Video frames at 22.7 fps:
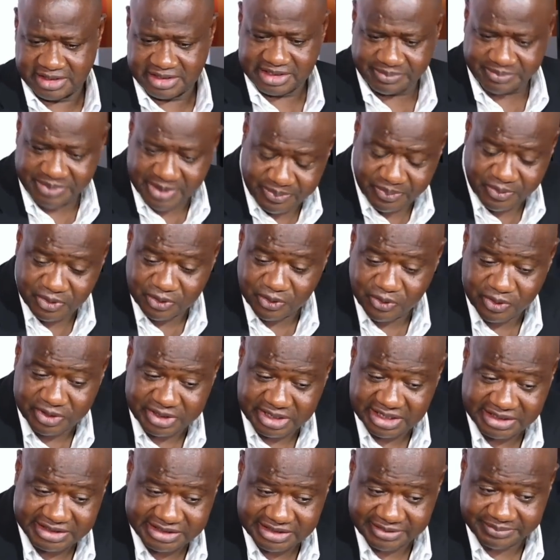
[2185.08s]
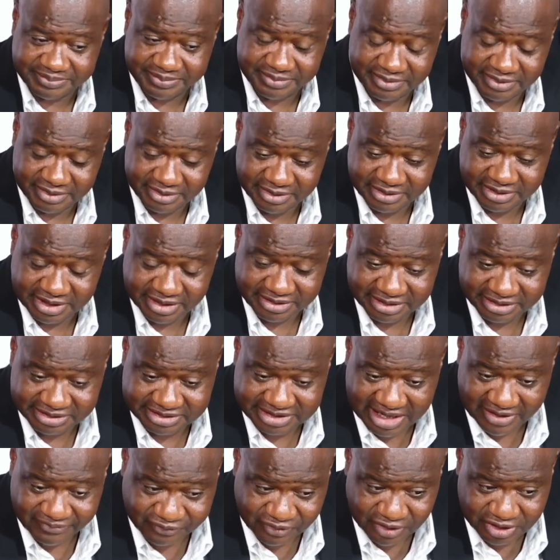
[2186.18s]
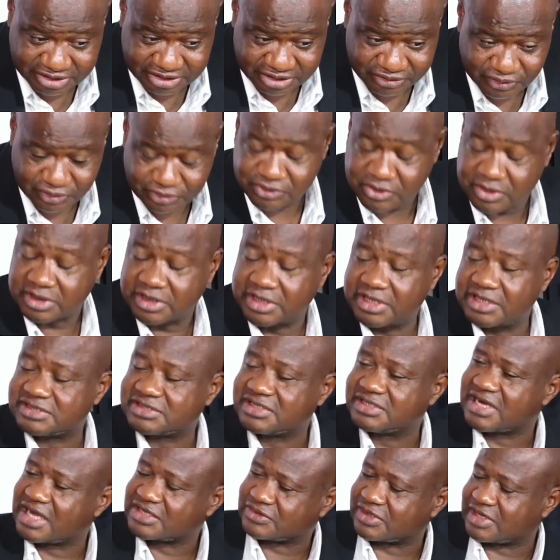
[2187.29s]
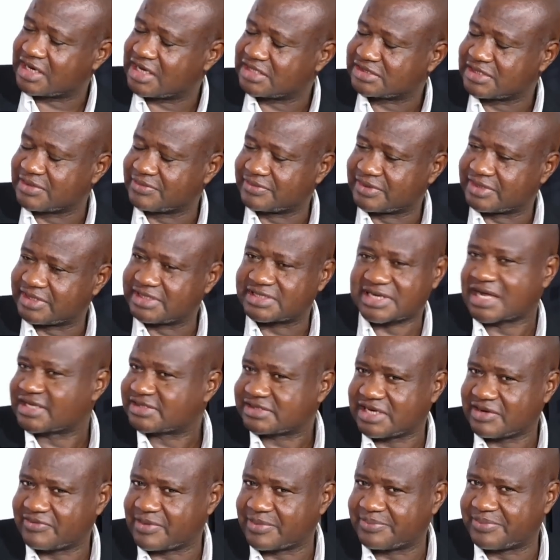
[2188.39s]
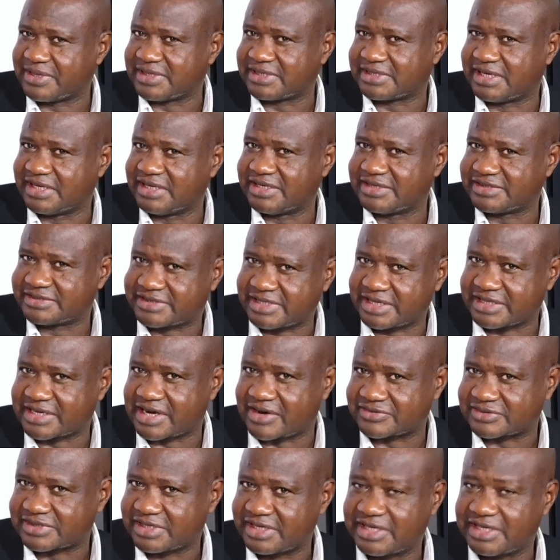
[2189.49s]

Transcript: The people who killed the draft constitution is the National Assembly. It has never been killed in State House.